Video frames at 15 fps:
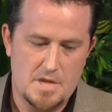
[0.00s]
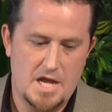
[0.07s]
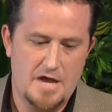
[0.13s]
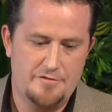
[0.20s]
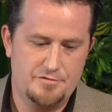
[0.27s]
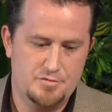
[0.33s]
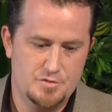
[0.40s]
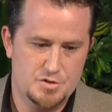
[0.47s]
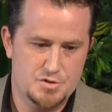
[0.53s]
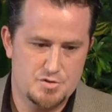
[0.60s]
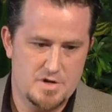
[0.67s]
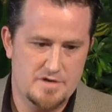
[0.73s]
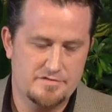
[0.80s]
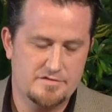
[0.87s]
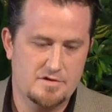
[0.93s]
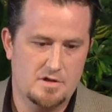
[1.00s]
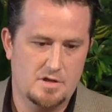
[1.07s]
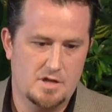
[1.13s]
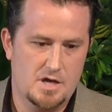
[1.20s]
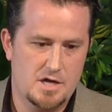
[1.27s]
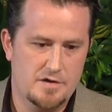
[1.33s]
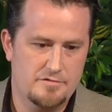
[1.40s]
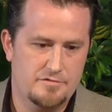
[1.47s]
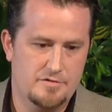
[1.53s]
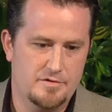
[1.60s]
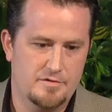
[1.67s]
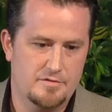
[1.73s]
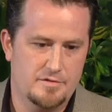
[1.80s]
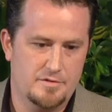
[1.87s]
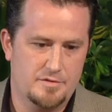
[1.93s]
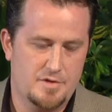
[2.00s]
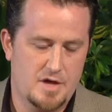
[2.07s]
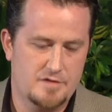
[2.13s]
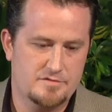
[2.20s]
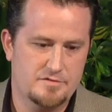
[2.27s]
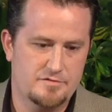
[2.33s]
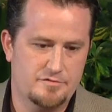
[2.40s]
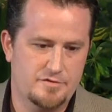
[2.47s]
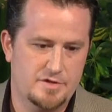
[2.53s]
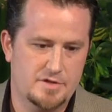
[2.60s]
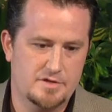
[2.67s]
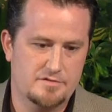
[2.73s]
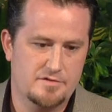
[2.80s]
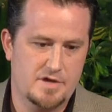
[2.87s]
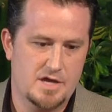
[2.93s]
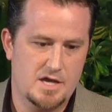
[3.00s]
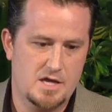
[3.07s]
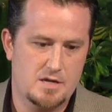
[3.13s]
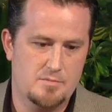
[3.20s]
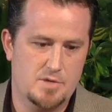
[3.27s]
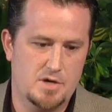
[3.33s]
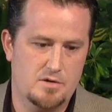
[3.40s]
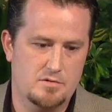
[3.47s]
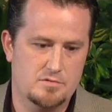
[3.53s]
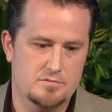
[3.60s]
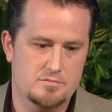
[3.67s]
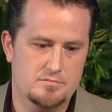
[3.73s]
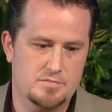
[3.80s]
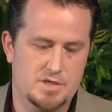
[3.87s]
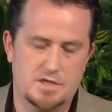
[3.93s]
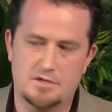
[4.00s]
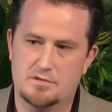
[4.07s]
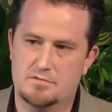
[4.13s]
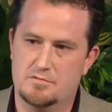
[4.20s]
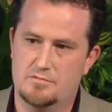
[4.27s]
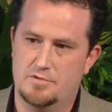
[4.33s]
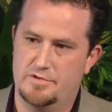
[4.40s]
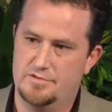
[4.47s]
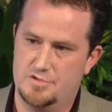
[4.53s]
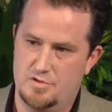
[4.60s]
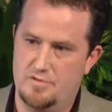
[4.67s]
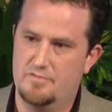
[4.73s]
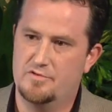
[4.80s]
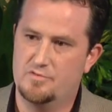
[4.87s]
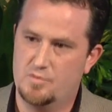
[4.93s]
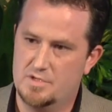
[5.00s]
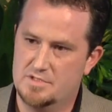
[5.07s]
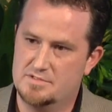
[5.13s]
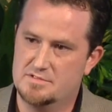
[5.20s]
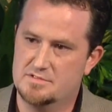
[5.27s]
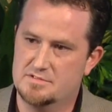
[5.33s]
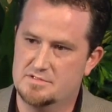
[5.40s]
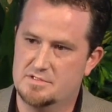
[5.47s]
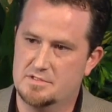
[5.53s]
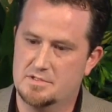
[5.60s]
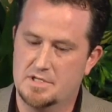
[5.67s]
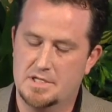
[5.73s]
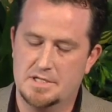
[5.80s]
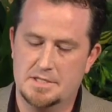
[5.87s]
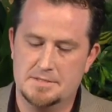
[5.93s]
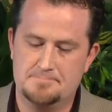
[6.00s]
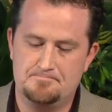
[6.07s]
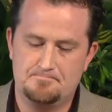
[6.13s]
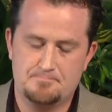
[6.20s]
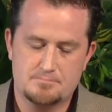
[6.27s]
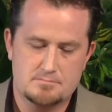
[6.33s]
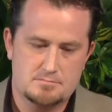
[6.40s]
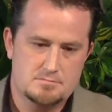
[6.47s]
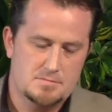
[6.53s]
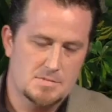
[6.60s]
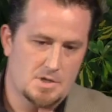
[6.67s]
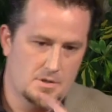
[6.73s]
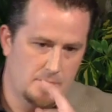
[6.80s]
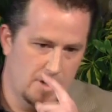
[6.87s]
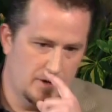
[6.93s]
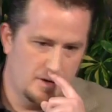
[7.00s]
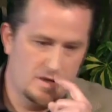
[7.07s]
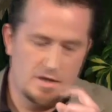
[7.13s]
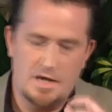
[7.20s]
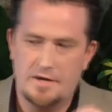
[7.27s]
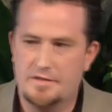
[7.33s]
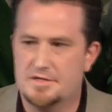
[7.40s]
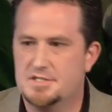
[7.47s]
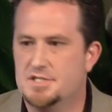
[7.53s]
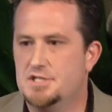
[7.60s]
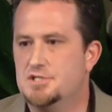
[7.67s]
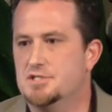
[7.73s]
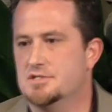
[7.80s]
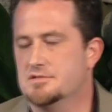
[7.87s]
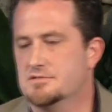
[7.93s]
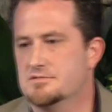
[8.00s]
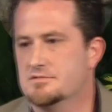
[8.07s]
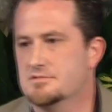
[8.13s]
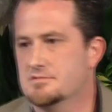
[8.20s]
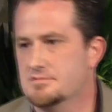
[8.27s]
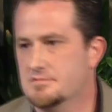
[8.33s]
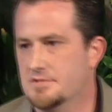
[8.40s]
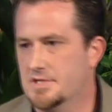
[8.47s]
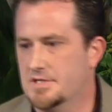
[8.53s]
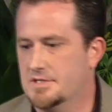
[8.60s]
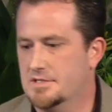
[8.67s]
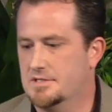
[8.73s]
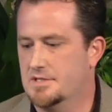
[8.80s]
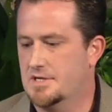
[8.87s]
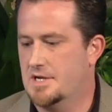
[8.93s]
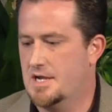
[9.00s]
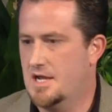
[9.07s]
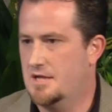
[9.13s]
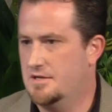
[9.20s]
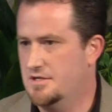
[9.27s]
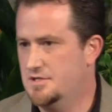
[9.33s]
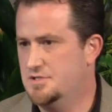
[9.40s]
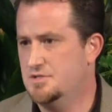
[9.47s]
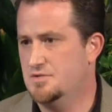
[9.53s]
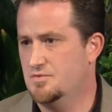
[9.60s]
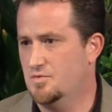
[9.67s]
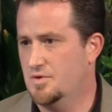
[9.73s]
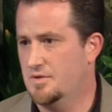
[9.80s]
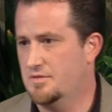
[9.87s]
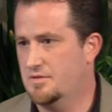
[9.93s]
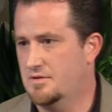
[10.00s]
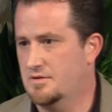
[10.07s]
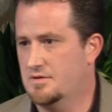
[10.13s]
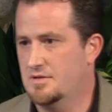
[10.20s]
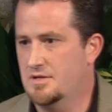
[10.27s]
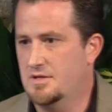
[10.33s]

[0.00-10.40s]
have to address a lot of the thoughts and feelings I had about being one of Jehovah's Witnesses, and about a lot of the teachings that I had issue with. And